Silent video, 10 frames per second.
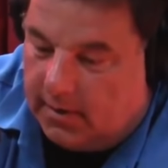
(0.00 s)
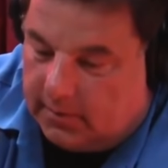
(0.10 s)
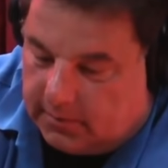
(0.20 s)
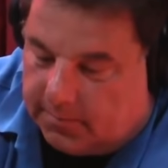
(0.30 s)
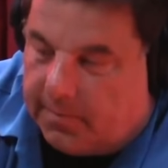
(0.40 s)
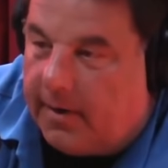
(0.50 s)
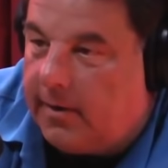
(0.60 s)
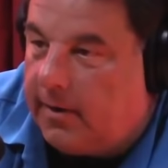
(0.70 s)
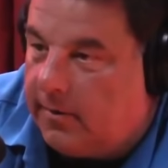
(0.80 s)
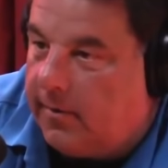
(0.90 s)
Sopra-
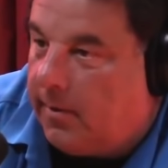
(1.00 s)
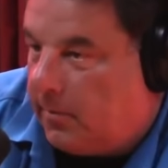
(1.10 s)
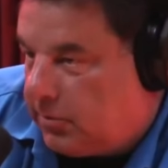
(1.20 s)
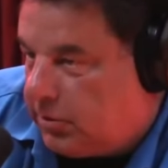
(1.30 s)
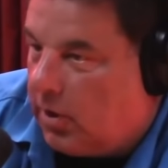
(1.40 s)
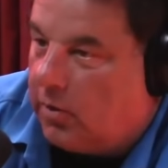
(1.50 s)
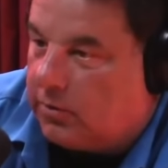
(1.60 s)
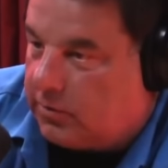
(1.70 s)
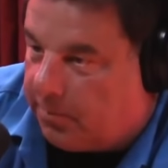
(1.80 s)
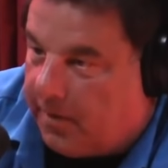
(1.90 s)
you know, uh, Sopranos,
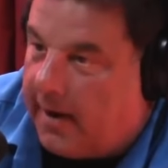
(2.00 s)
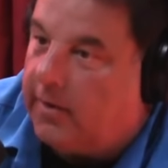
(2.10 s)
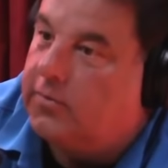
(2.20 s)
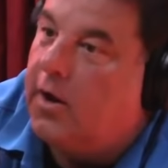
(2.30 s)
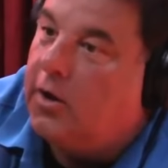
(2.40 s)
show, Sopranos,